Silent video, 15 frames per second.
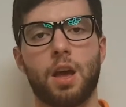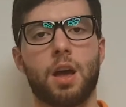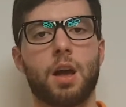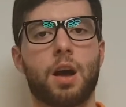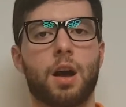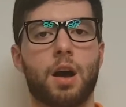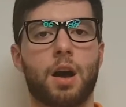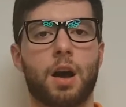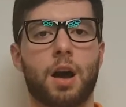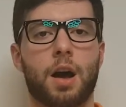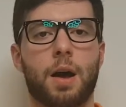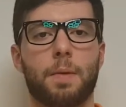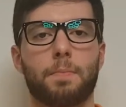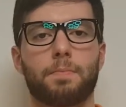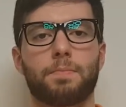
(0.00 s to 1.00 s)

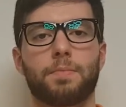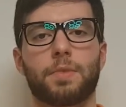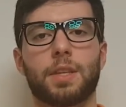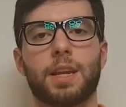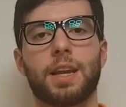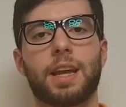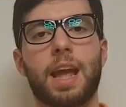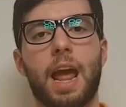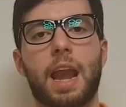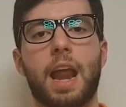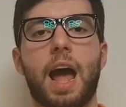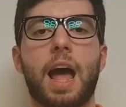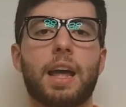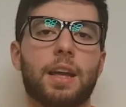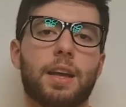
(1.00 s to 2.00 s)
Then again,
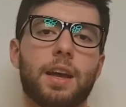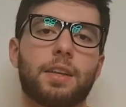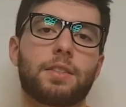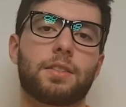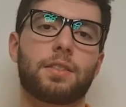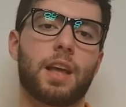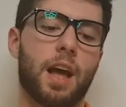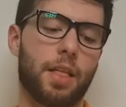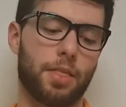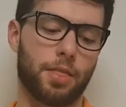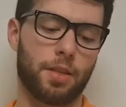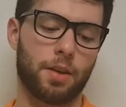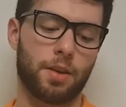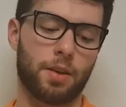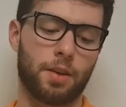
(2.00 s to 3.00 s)
I guess that
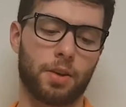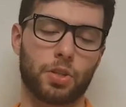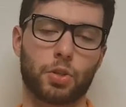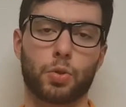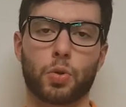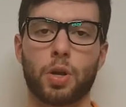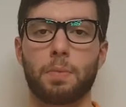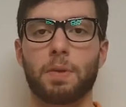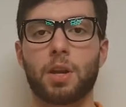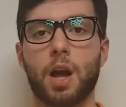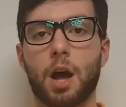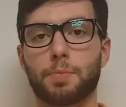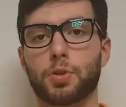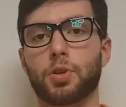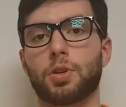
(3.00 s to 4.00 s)
the trimming
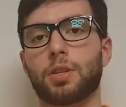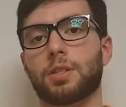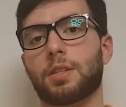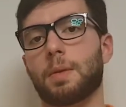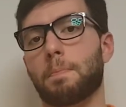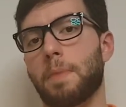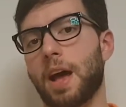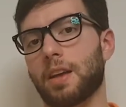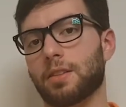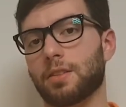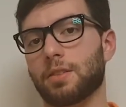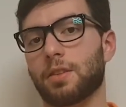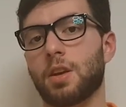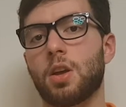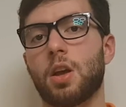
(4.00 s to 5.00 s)
option is the
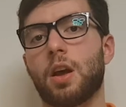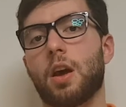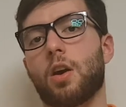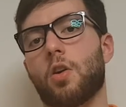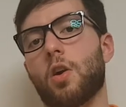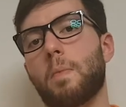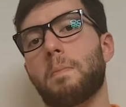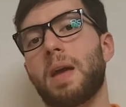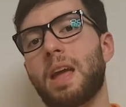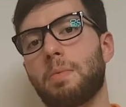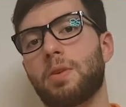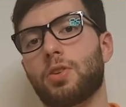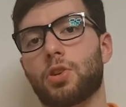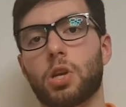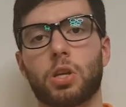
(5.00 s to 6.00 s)
best, or
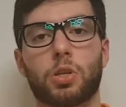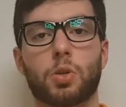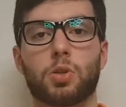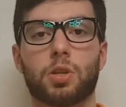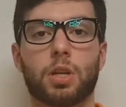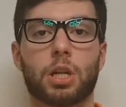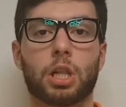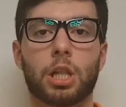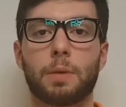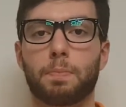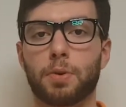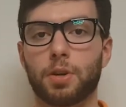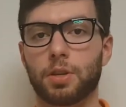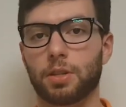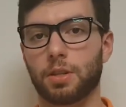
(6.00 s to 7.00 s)
maybe just using
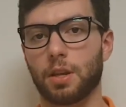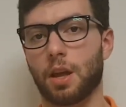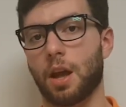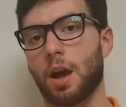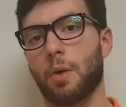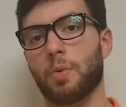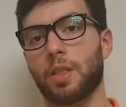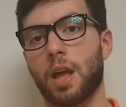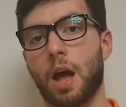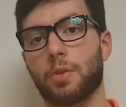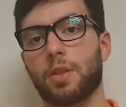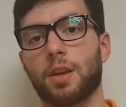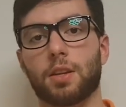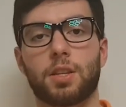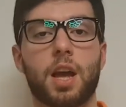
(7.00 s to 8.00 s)
clippers without
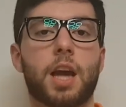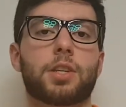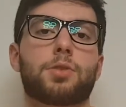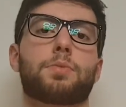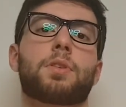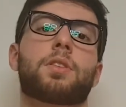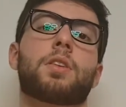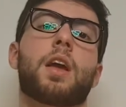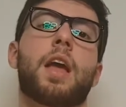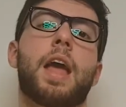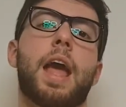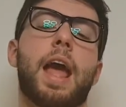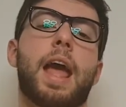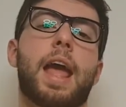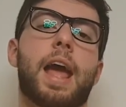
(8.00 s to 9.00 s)
the attachment,
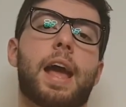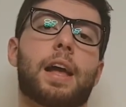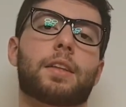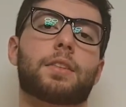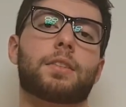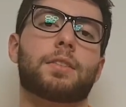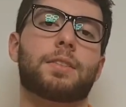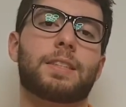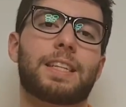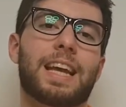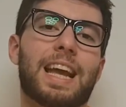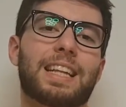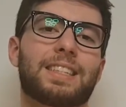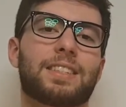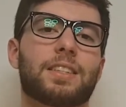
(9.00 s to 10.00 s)
and
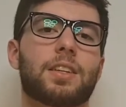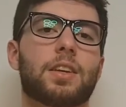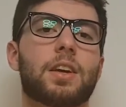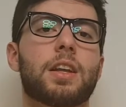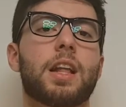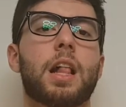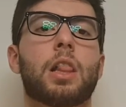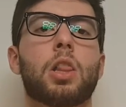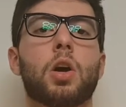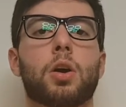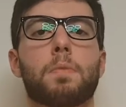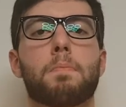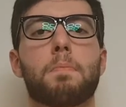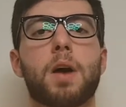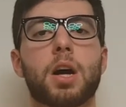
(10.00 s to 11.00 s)
it's gonna
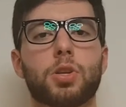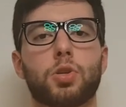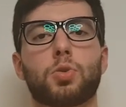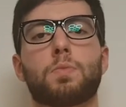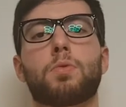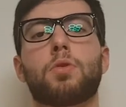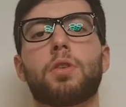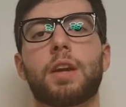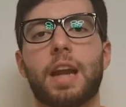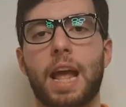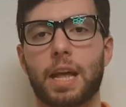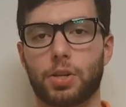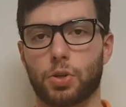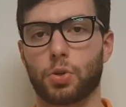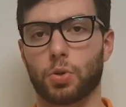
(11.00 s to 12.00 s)
look much more
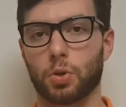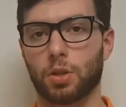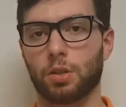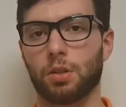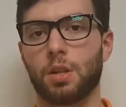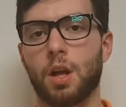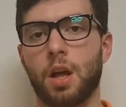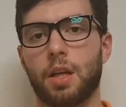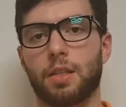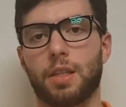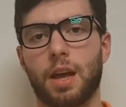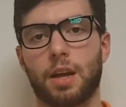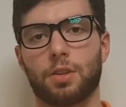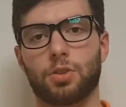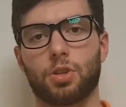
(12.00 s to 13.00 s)
natural
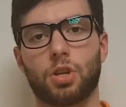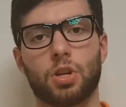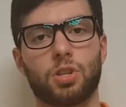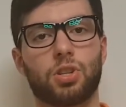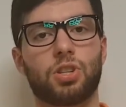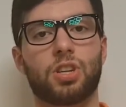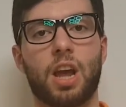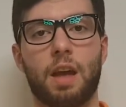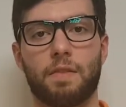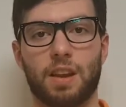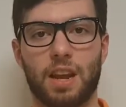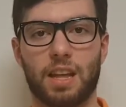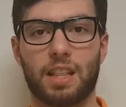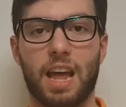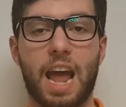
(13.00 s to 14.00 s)
than just shaving
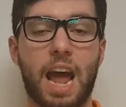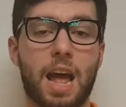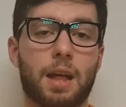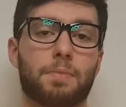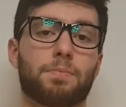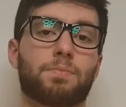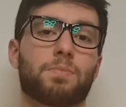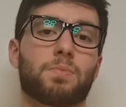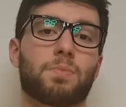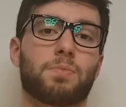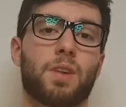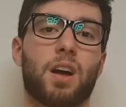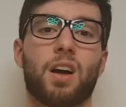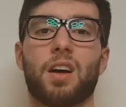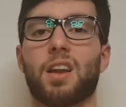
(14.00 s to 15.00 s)
it. And
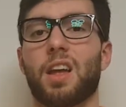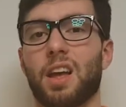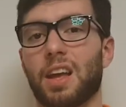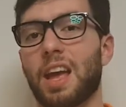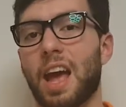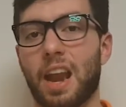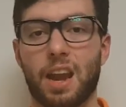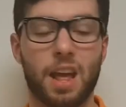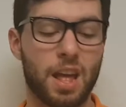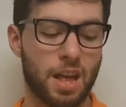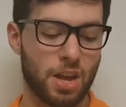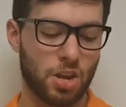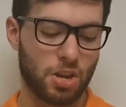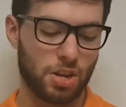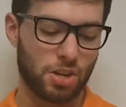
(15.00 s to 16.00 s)
again,
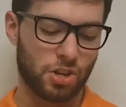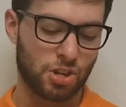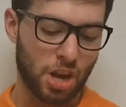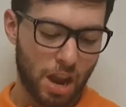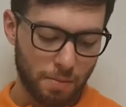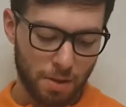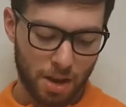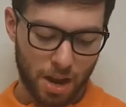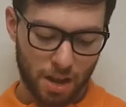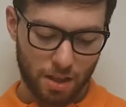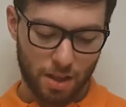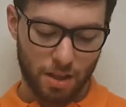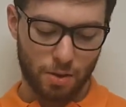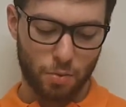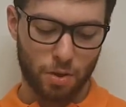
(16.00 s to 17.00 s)
shaving
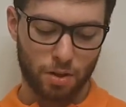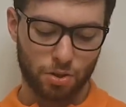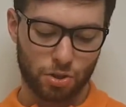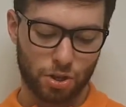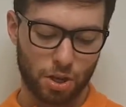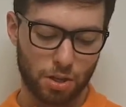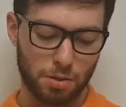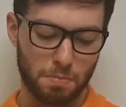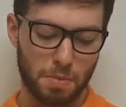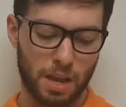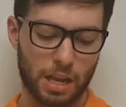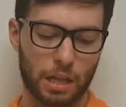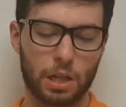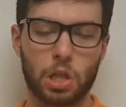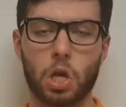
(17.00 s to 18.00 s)
it will just
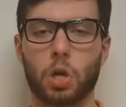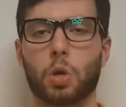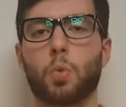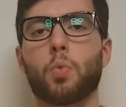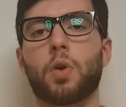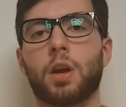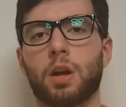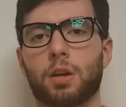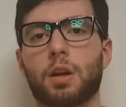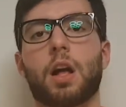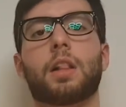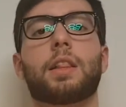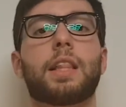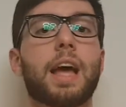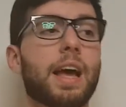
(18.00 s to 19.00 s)
make it look weird
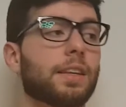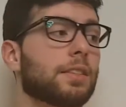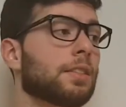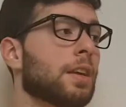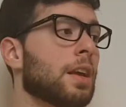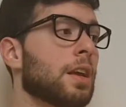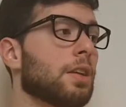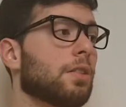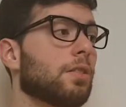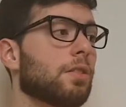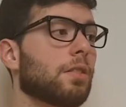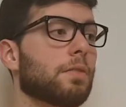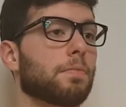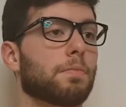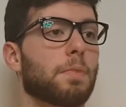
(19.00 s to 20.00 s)
unless
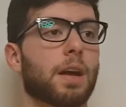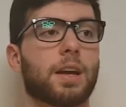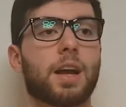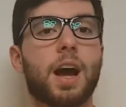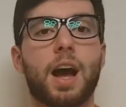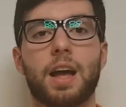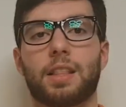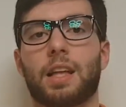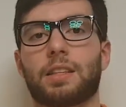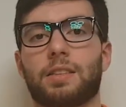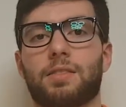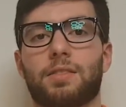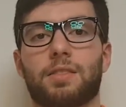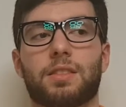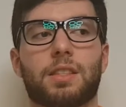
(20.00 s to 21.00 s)
you're a guy that
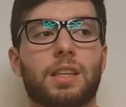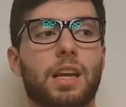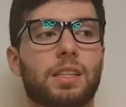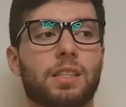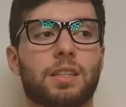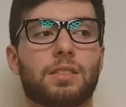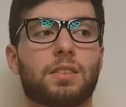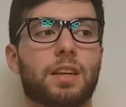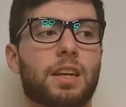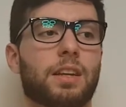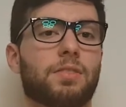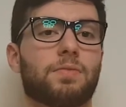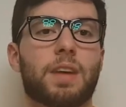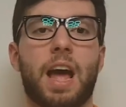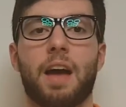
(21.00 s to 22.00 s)
doesn't
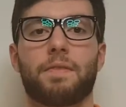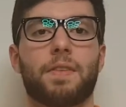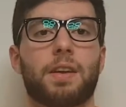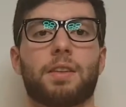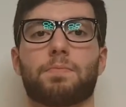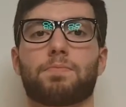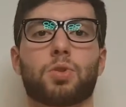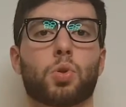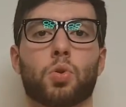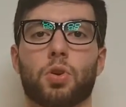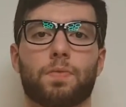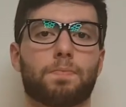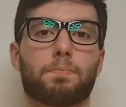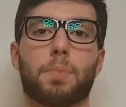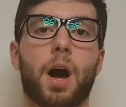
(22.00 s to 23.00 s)
have any sort
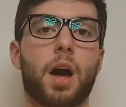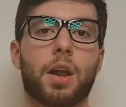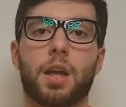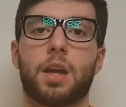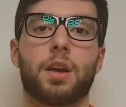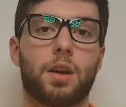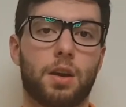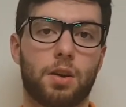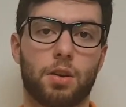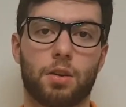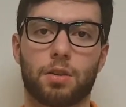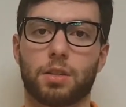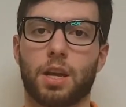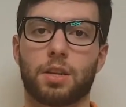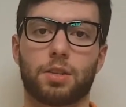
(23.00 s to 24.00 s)
of body hair
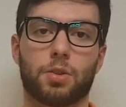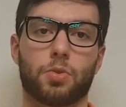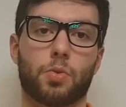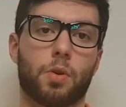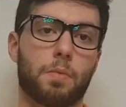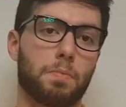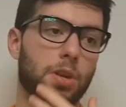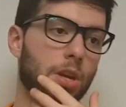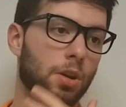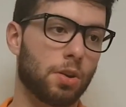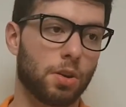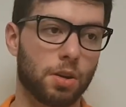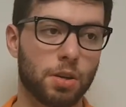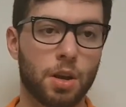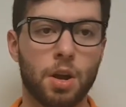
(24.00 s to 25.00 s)
or doesn't grow a
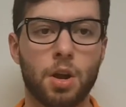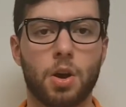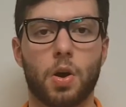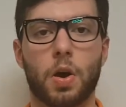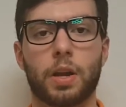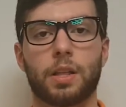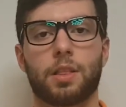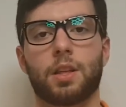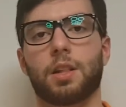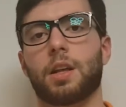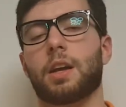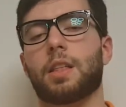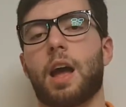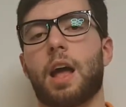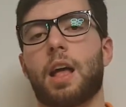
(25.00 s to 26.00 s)
beard or anything
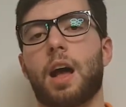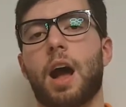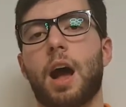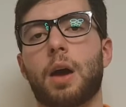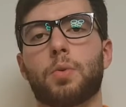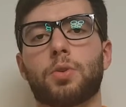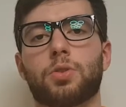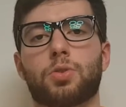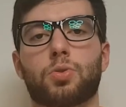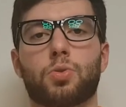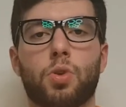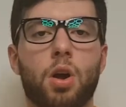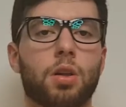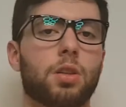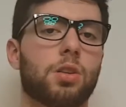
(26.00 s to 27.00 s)
like that. I would
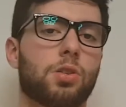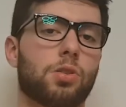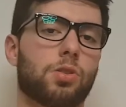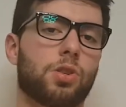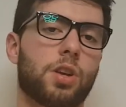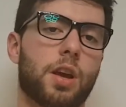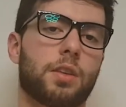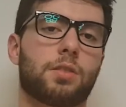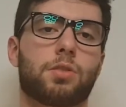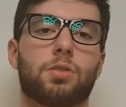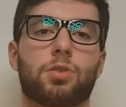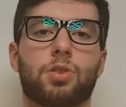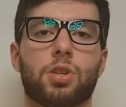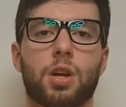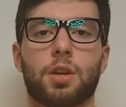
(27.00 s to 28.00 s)
strongly suggest to
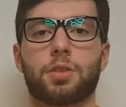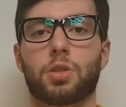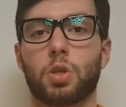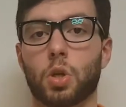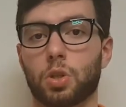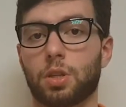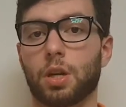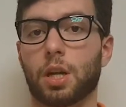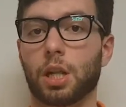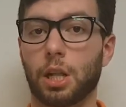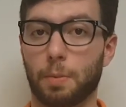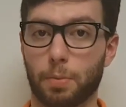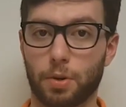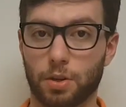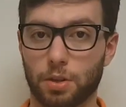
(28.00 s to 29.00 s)
just use the
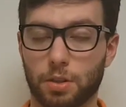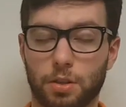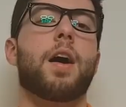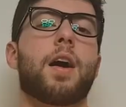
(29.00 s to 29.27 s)
clippers.